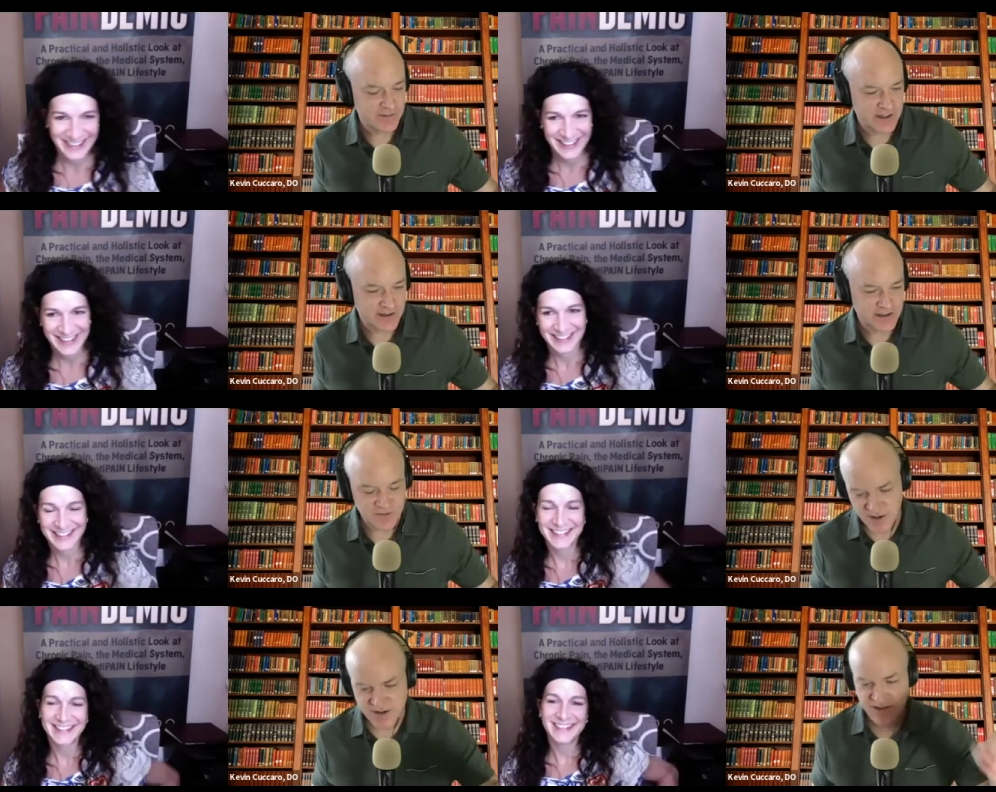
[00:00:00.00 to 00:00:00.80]
Speaker 1: about our
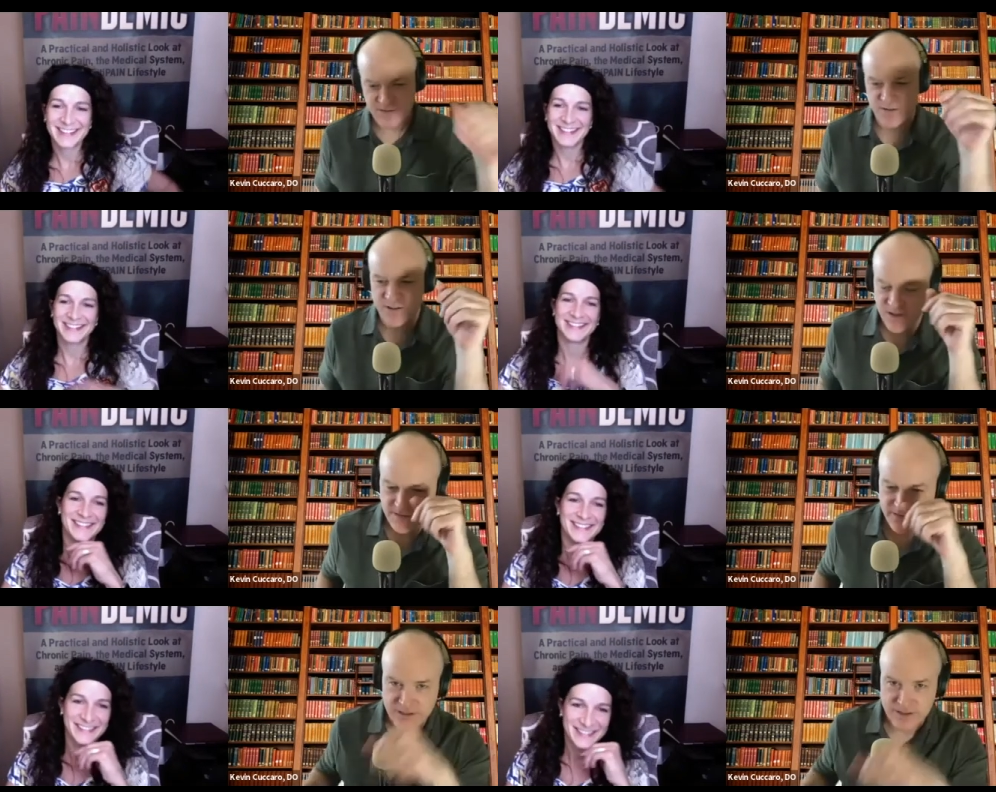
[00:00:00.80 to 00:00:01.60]
experiences with
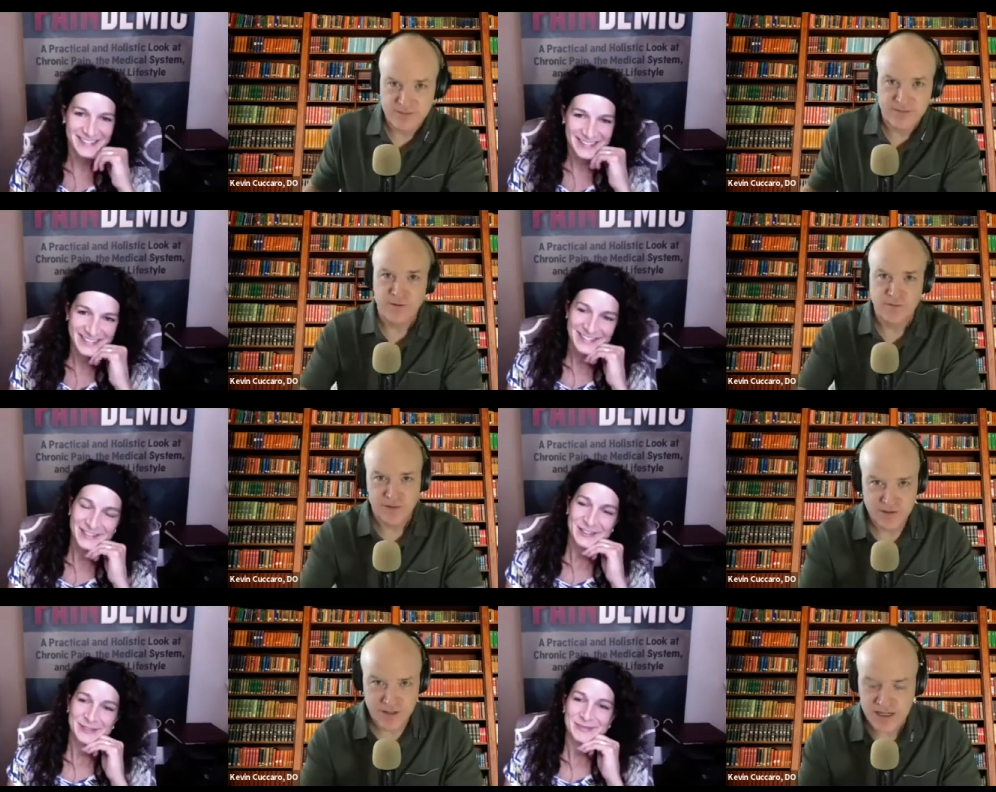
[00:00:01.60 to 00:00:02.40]
COVID, and hopefully
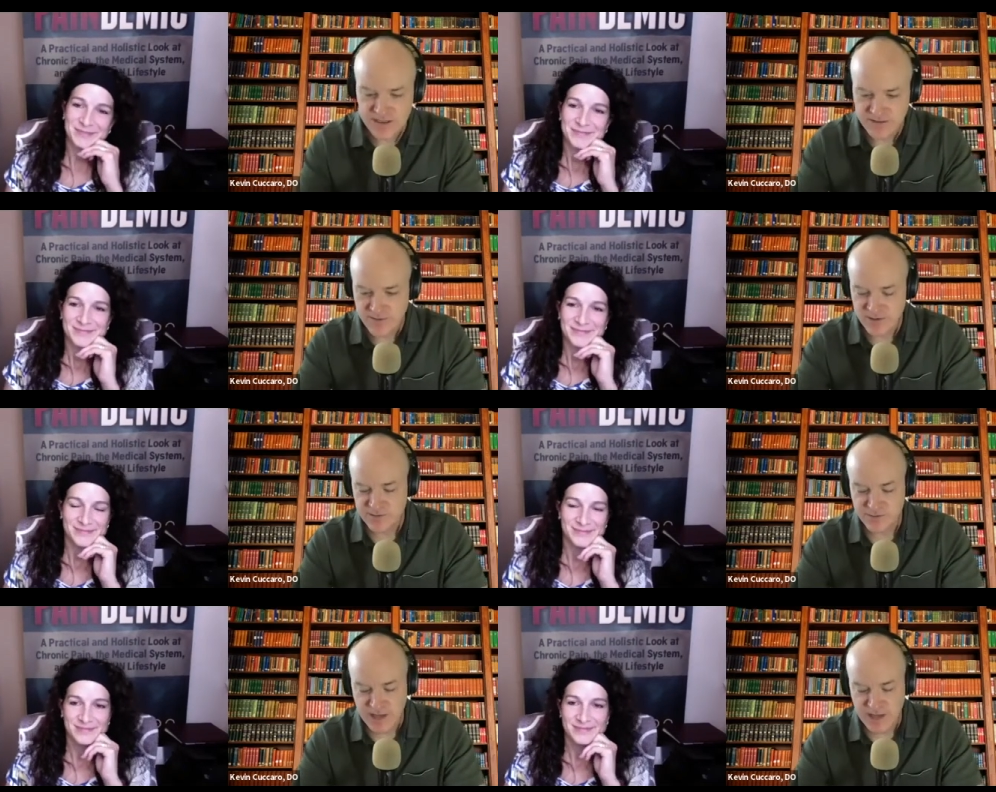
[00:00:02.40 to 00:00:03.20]
you guys
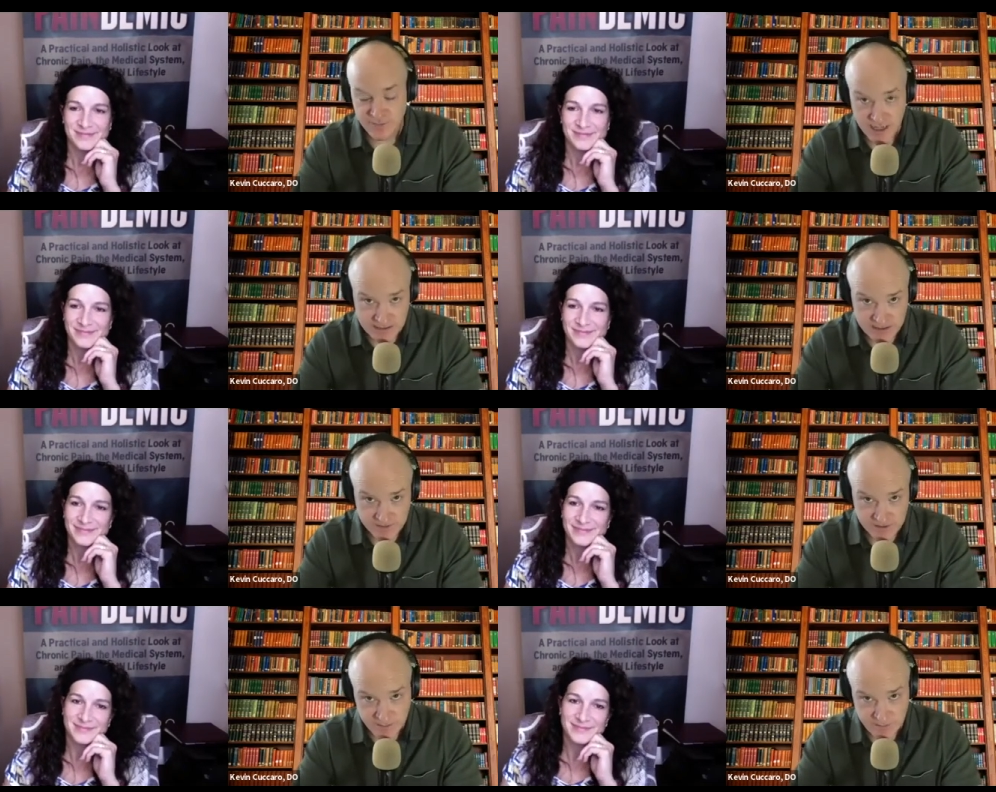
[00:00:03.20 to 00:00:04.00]
either had positive
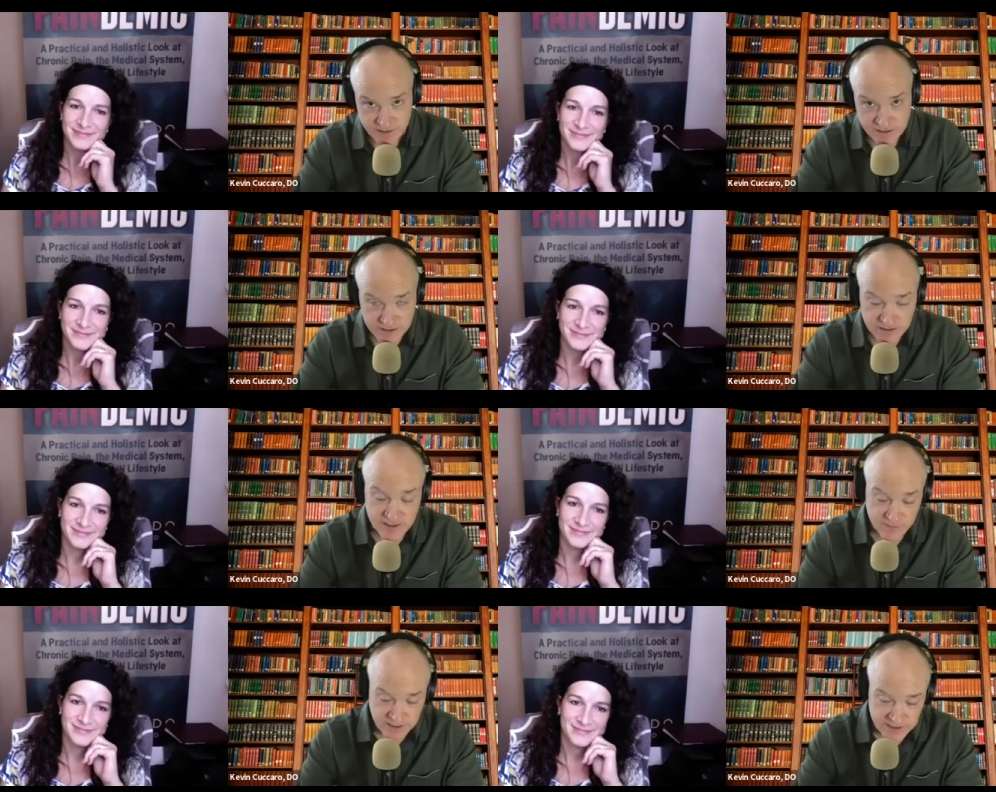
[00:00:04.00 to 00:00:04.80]
experiences
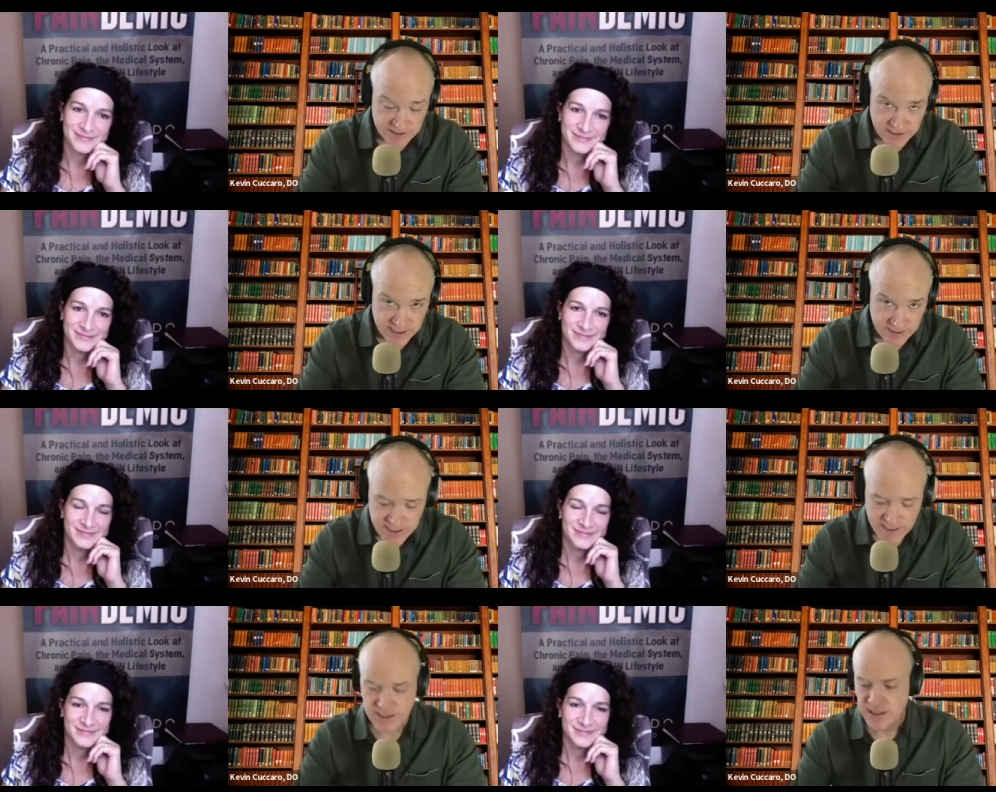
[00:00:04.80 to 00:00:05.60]
as much as they can
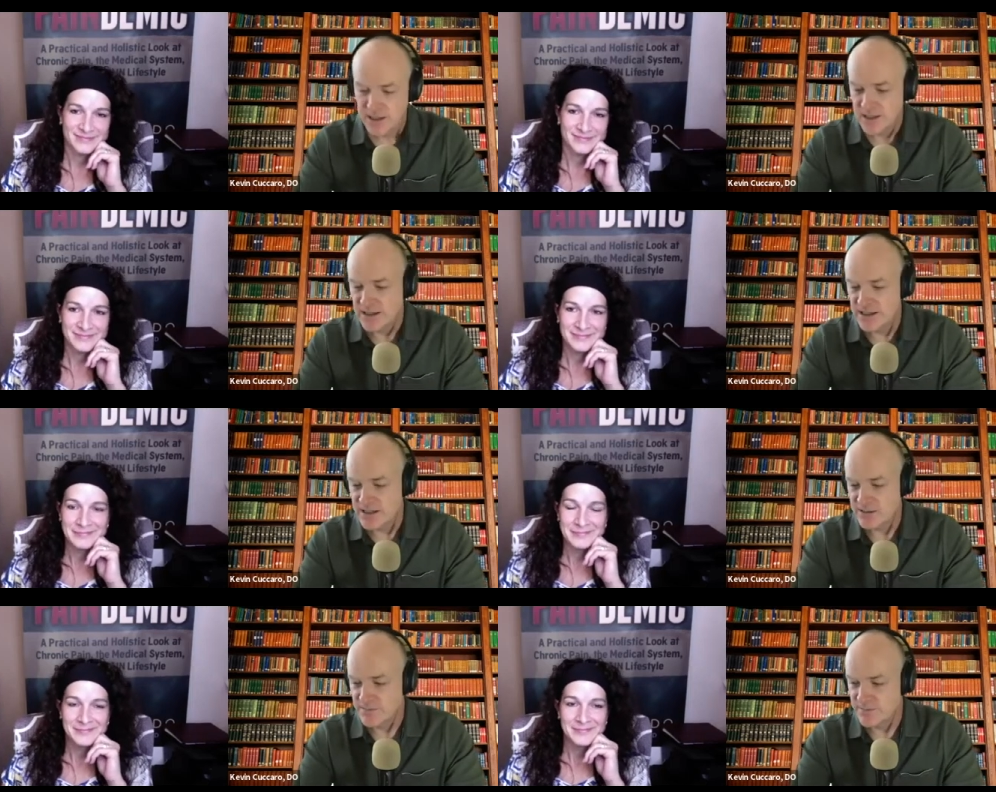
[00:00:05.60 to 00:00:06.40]
be.
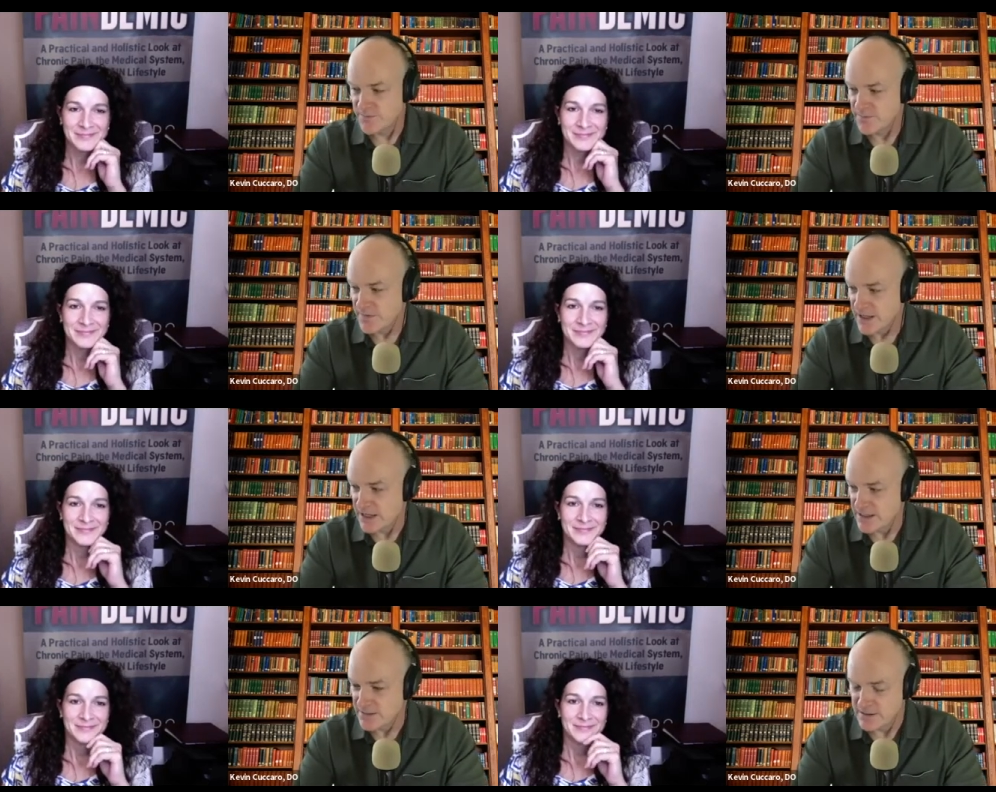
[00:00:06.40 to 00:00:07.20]
Um,
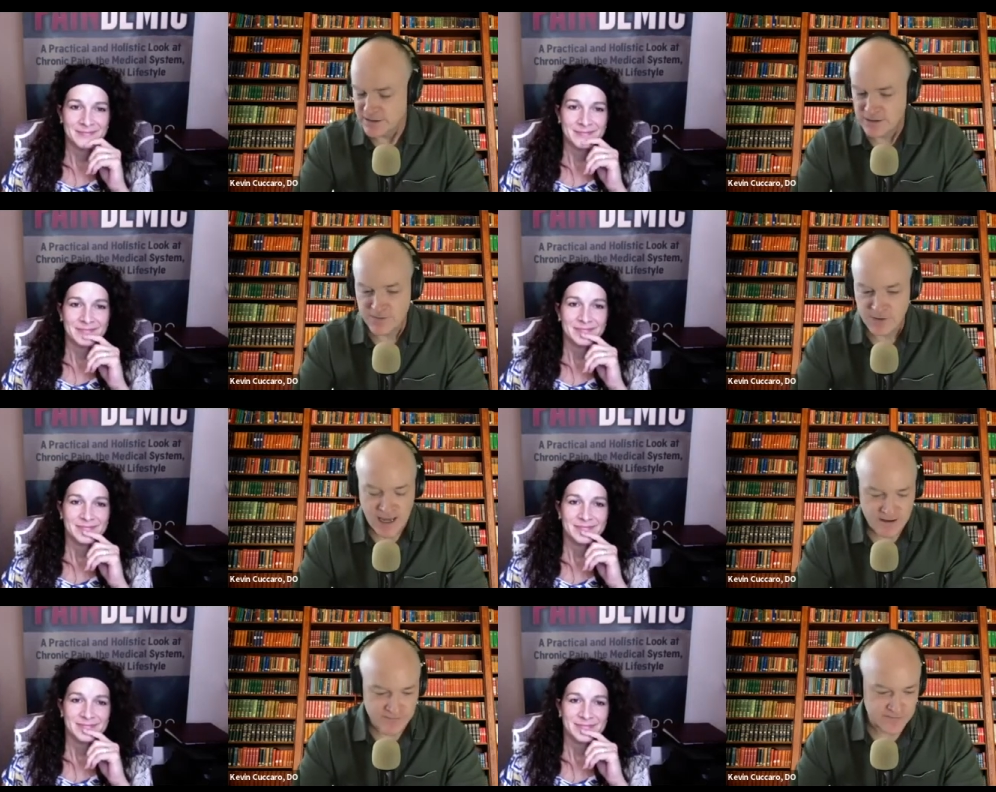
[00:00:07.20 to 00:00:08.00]
and if you
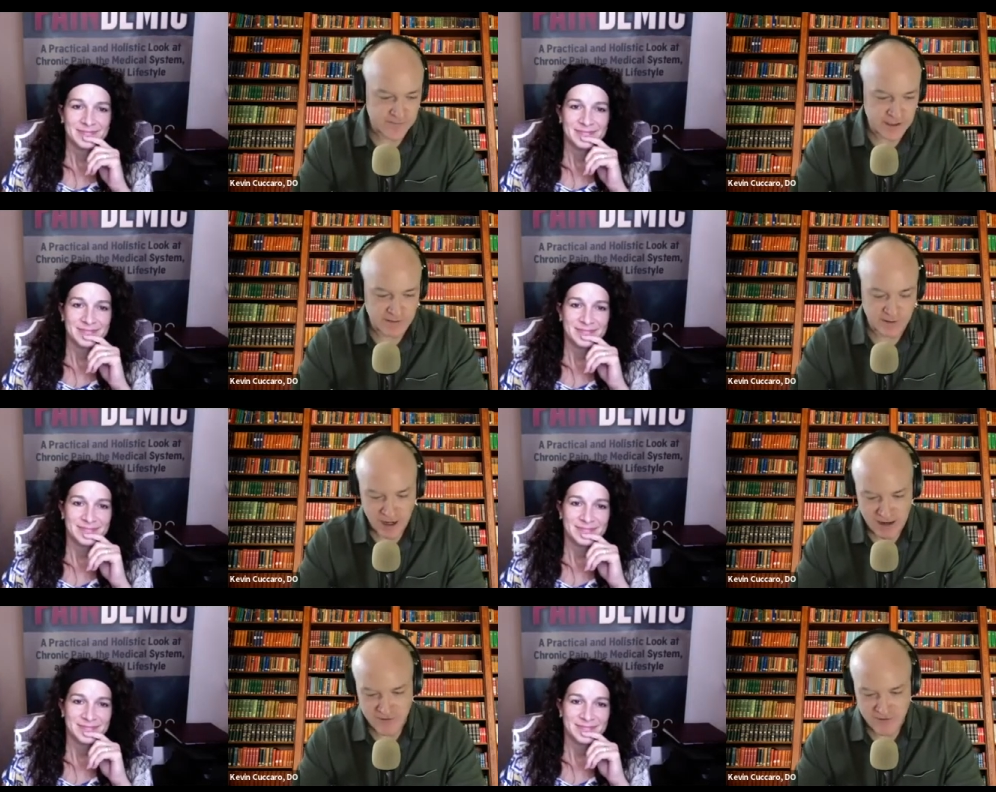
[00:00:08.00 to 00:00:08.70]
have or have